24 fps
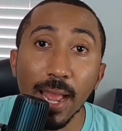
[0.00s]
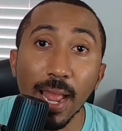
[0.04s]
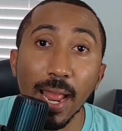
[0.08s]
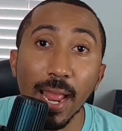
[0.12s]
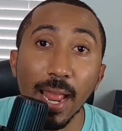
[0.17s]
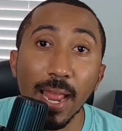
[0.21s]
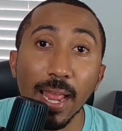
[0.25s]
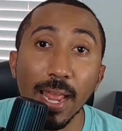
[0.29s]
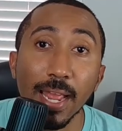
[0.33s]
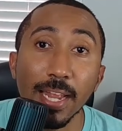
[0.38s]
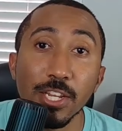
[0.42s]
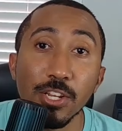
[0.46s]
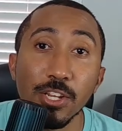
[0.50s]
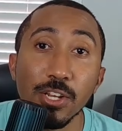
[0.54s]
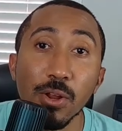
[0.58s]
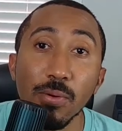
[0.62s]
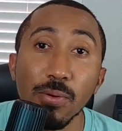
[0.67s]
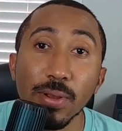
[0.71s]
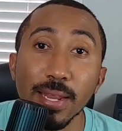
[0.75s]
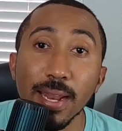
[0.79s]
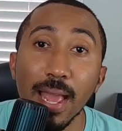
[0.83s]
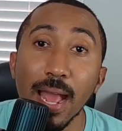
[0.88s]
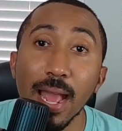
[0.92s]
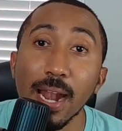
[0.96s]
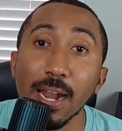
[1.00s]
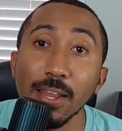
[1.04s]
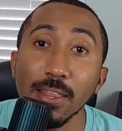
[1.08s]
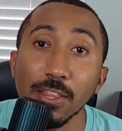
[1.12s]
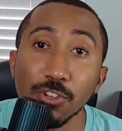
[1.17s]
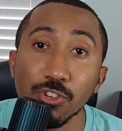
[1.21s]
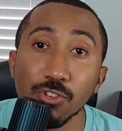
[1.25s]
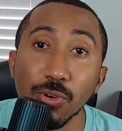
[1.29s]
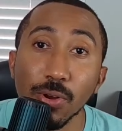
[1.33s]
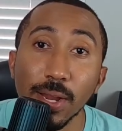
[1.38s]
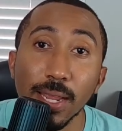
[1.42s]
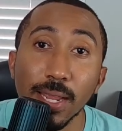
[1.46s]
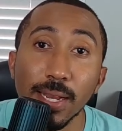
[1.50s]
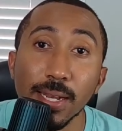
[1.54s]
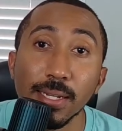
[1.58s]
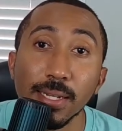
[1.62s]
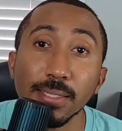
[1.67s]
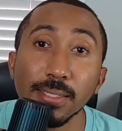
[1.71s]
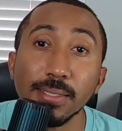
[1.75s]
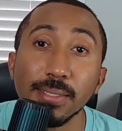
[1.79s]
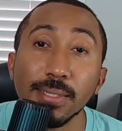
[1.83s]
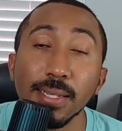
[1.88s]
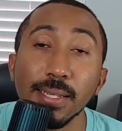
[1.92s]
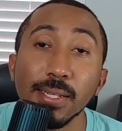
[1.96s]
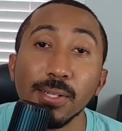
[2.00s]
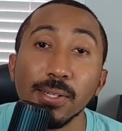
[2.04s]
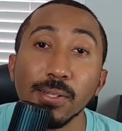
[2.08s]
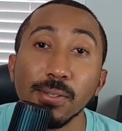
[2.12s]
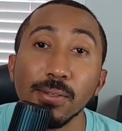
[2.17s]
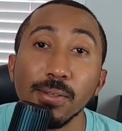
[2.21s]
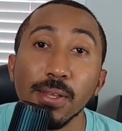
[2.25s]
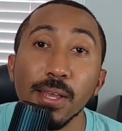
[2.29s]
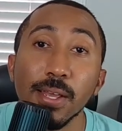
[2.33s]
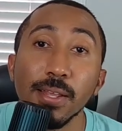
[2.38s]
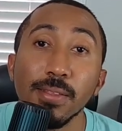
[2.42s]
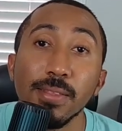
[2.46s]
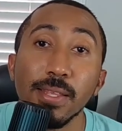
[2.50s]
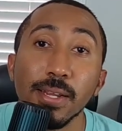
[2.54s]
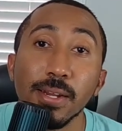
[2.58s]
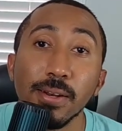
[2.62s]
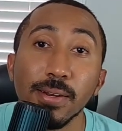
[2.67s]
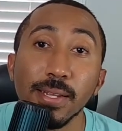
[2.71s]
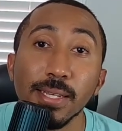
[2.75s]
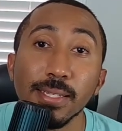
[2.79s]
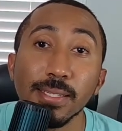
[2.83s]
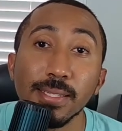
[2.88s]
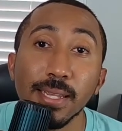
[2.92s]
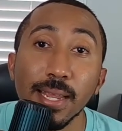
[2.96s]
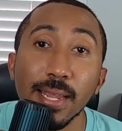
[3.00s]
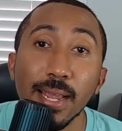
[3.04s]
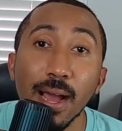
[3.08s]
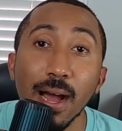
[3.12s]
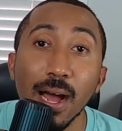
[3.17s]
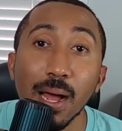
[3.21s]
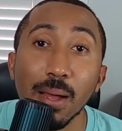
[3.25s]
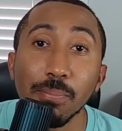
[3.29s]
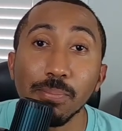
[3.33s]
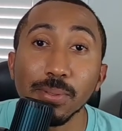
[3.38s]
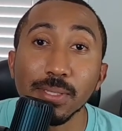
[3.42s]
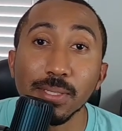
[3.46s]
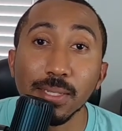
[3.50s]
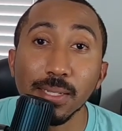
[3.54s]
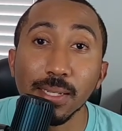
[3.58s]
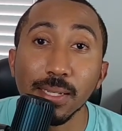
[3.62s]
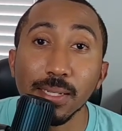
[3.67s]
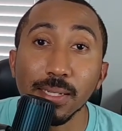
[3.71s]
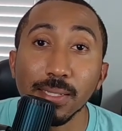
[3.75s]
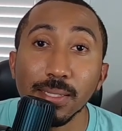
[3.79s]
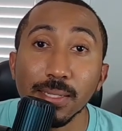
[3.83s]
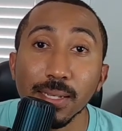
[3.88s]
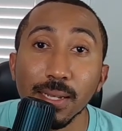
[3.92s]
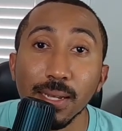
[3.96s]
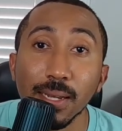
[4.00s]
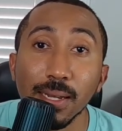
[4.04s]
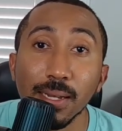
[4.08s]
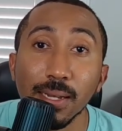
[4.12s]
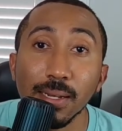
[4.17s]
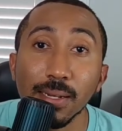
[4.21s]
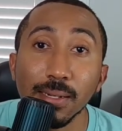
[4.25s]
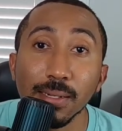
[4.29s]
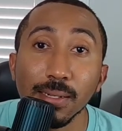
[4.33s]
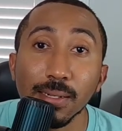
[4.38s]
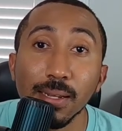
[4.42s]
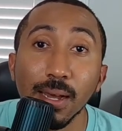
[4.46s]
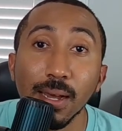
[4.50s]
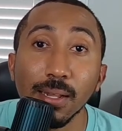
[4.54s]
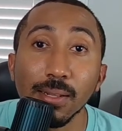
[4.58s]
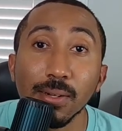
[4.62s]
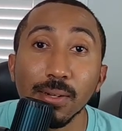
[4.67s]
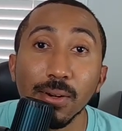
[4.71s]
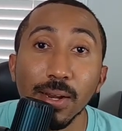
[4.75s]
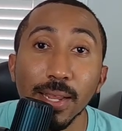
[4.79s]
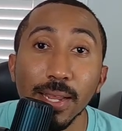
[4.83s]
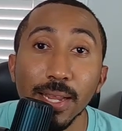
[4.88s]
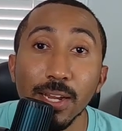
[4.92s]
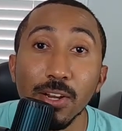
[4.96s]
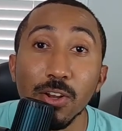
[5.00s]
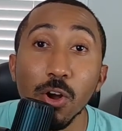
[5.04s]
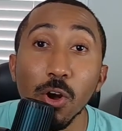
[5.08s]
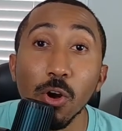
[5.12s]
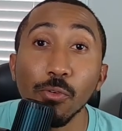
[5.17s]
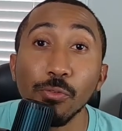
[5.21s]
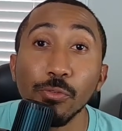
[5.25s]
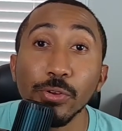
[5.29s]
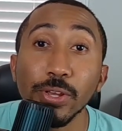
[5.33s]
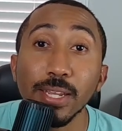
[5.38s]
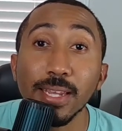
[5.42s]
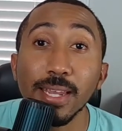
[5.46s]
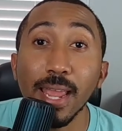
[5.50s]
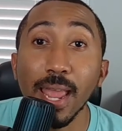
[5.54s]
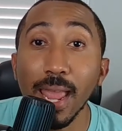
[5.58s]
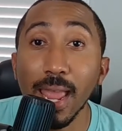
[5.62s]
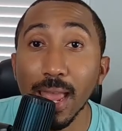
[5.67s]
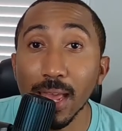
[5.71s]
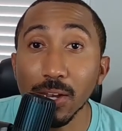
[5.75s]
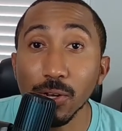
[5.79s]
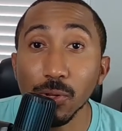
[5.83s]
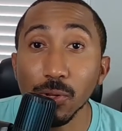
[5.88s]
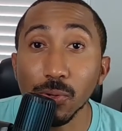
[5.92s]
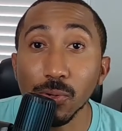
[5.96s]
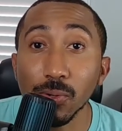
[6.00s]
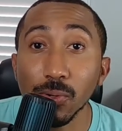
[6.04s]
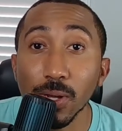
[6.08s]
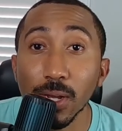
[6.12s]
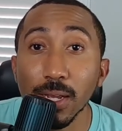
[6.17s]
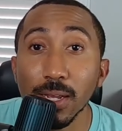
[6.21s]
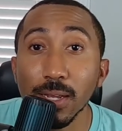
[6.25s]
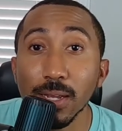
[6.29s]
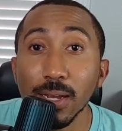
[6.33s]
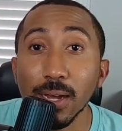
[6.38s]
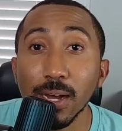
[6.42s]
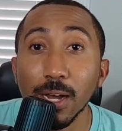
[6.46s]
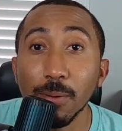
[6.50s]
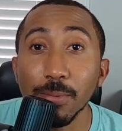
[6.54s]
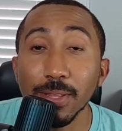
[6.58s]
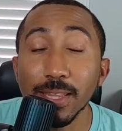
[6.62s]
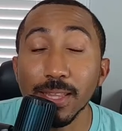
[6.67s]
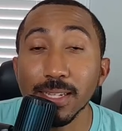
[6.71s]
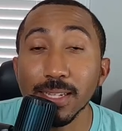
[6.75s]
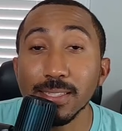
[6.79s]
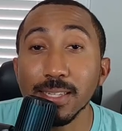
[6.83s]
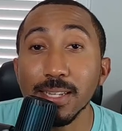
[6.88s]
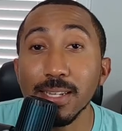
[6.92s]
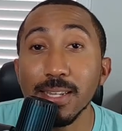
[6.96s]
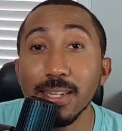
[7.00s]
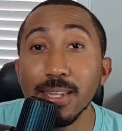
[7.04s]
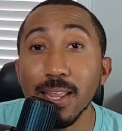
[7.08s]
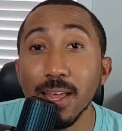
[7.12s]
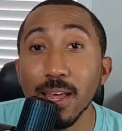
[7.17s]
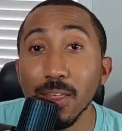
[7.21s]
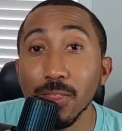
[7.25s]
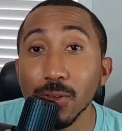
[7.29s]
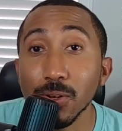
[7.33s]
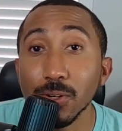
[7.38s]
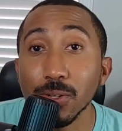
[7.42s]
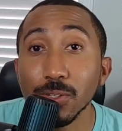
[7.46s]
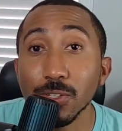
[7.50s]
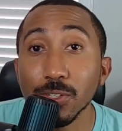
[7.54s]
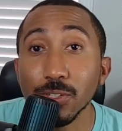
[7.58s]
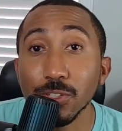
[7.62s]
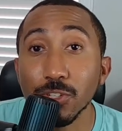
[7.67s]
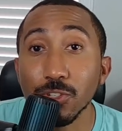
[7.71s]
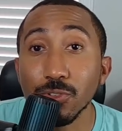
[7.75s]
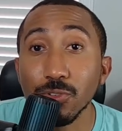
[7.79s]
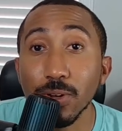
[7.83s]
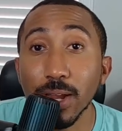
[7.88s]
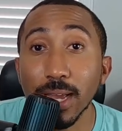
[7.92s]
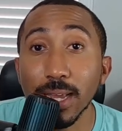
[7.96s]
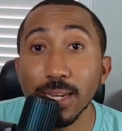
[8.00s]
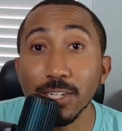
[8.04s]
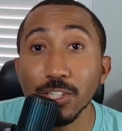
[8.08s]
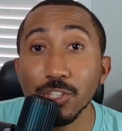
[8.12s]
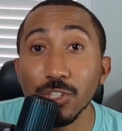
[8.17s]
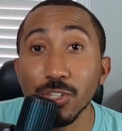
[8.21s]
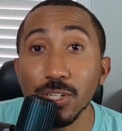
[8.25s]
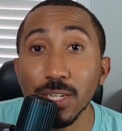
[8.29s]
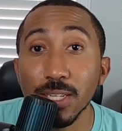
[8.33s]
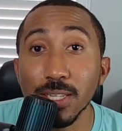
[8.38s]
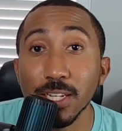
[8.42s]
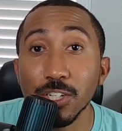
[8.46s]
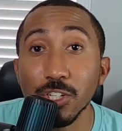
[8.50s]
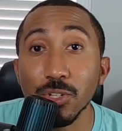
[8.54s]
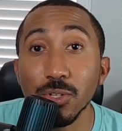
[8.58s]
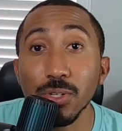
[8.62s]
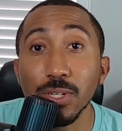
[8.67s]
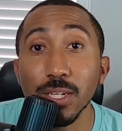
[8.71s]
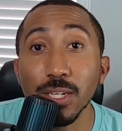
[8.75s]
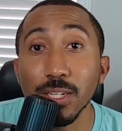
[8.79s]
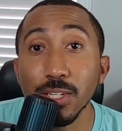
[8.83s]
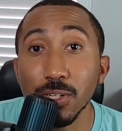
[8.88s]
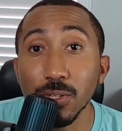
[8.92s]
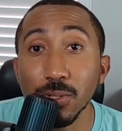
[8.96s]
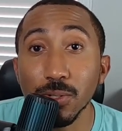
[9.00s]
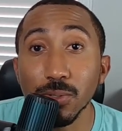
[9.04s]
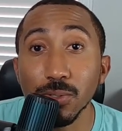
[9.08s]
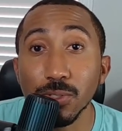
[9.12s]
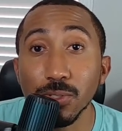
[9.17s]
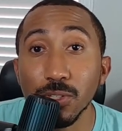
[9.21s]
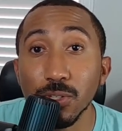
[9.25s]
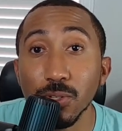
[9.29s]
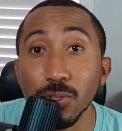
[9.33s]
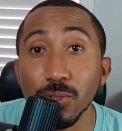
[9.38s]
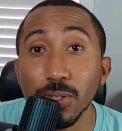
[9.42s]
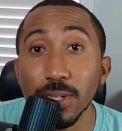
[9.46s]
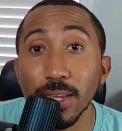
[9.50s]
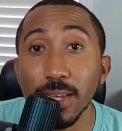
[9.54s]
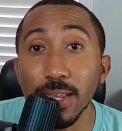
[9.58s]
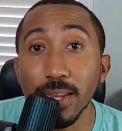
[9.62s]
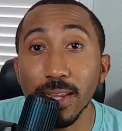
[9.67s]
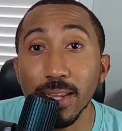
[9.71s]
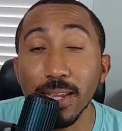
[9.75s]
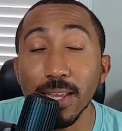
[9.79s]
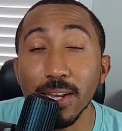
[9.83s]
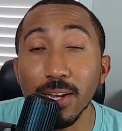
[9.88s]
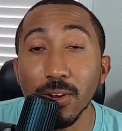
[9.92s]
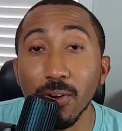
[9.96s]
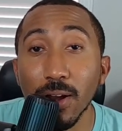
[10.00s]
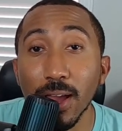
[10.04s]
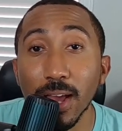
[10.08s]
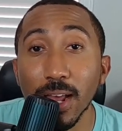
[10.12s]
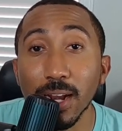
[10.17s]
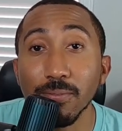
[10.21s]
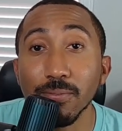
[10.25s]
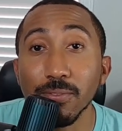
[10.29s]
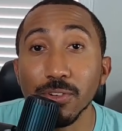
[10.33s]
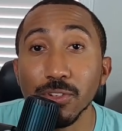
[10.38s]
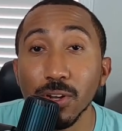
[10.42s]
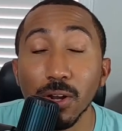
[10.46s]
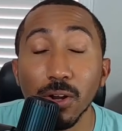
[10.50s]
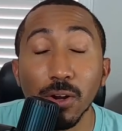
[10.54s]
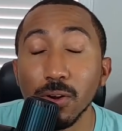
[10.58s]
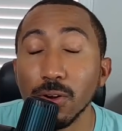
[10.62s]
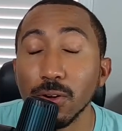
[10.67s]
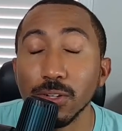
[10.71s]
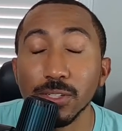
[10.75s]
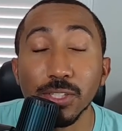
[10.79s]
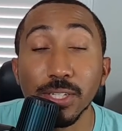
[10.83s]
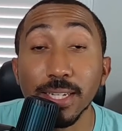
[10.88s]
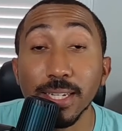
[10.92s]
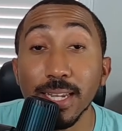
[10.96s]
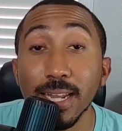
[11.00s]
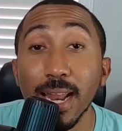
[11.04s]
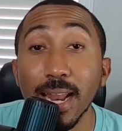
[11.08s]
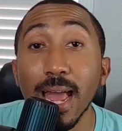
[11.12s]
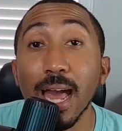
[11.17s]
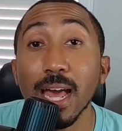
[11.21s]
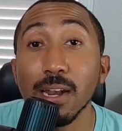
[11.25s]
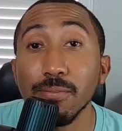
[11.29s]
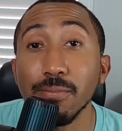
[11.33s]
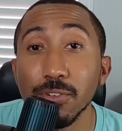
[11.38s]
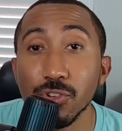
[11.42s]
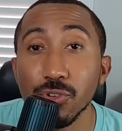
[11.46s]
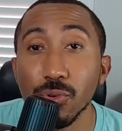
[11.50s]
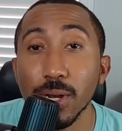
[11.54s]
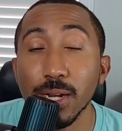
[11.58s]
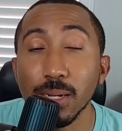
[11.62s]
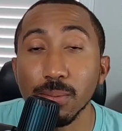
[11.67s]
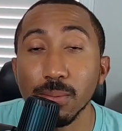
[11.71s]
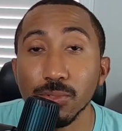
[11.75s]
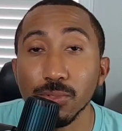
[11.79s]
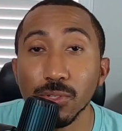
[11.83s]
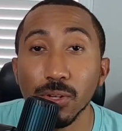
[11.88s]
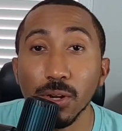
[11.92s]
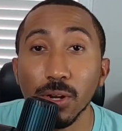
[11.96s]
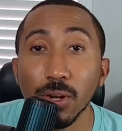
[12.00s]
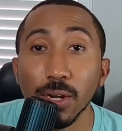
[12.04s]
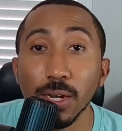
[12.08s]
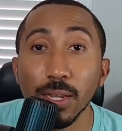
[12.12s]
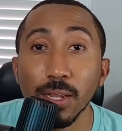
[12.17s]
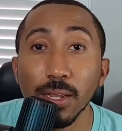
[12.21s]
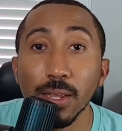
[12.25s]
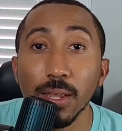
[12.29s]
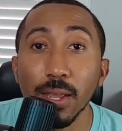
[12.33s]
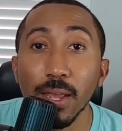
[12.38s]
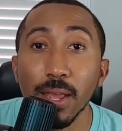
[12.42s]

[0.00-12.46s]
and you don't get out of the trade until there is a opposite color engulfing candle. And that's another strategy that you can use to get in or out of or to get out of a trade. I'm sorry.